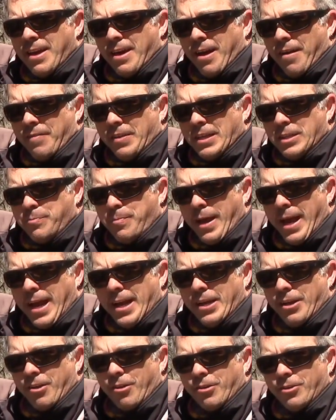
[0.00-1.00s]
of these
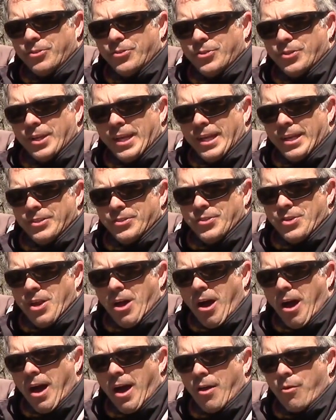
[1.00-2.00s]
panniers is
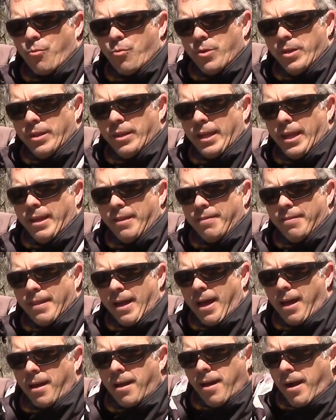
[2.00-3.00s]
not really
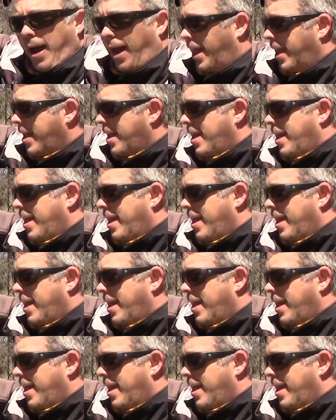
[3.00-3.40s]
that high.